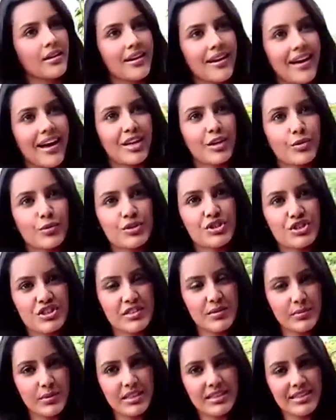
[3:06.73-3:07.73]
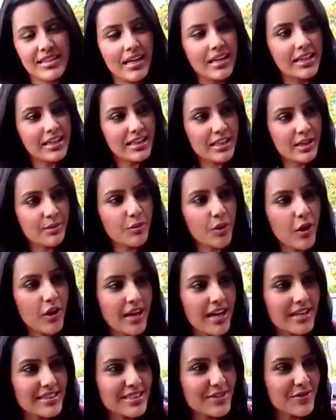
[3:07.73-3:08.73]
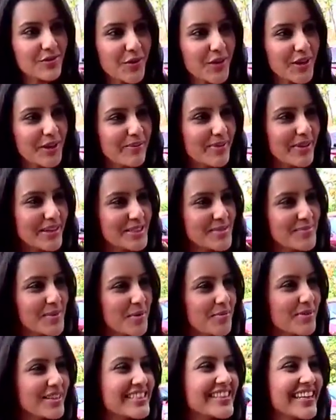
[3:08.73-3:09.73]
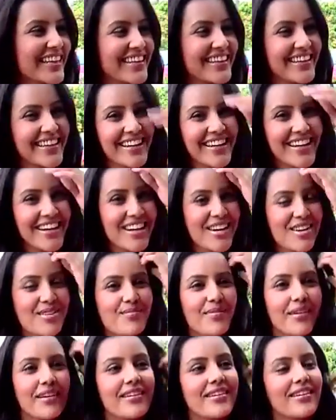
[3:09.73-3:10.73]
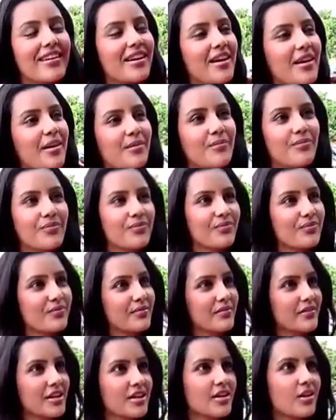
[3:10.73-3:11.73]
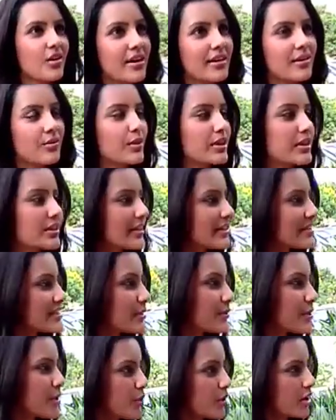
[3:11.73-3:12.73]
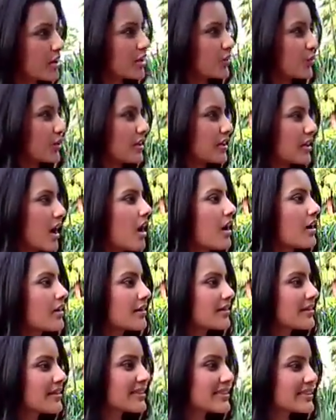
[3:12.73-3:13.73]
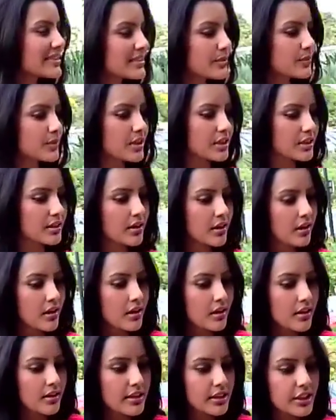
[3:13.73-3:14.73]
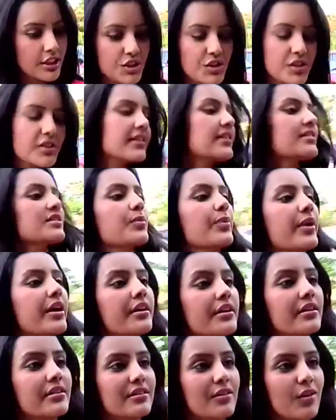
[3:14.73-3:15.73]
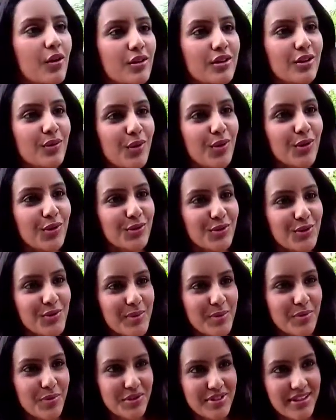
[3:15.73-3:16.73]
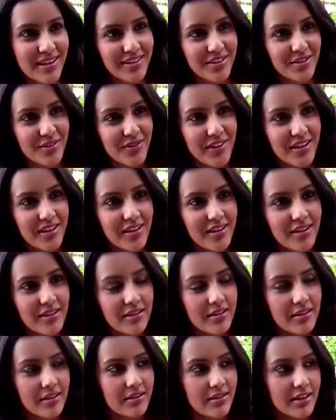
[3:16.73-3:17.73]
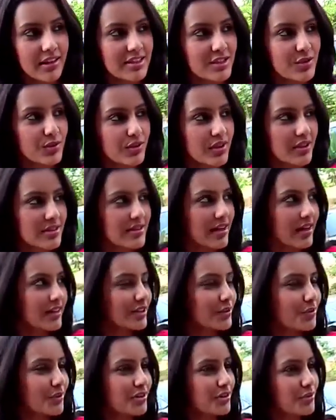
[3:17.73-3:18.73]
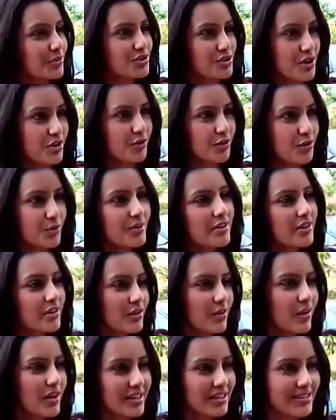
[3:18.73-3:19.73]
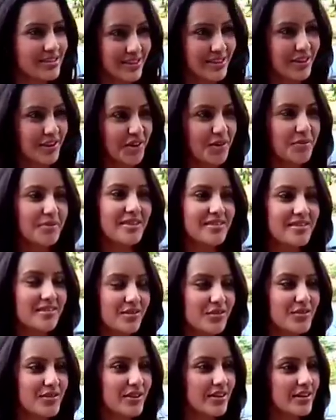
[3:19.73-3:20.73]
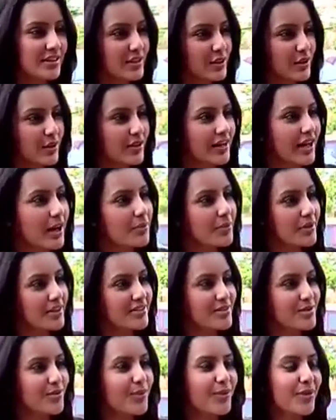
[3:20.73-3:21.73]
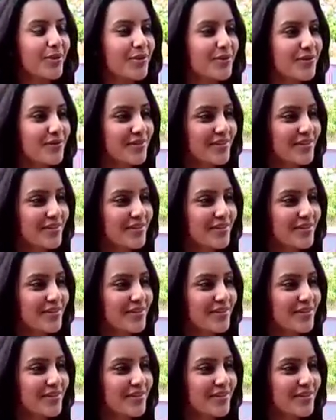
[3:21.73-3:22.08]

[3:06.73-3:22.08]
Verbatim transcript: Mm. And it was just me telling them, not asking for anybody's permission. but um, you know, when they see me working really hard and they see me, initially as a parent, all they want to do is be protective, and uh, that's mm exactly what they were trying to do. But they know I can take care of myself, so I think they're all happy and supportive.